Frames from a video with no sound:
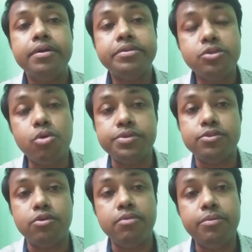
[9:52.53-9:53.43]
cirrhosis
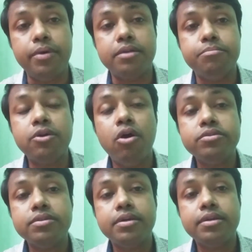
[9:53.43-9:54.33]
of liver, because
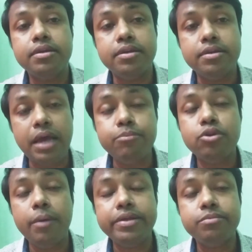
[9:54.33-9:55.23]
type 2
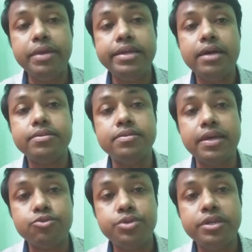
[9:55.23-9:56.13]
diabetes mellitus is
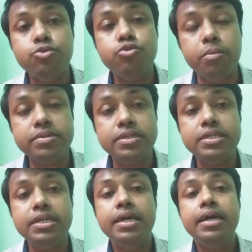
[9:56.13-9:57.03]
associated with
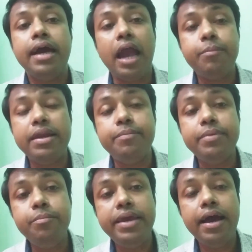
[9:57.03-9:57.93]
obesity,
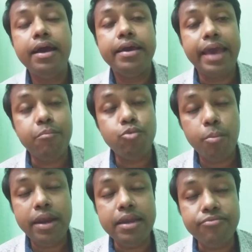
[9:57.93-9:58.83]
hyperlipidemia,
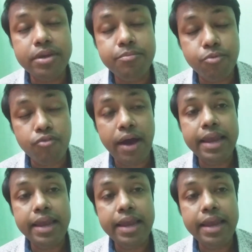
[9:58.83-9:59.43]
abnormal lipid profile,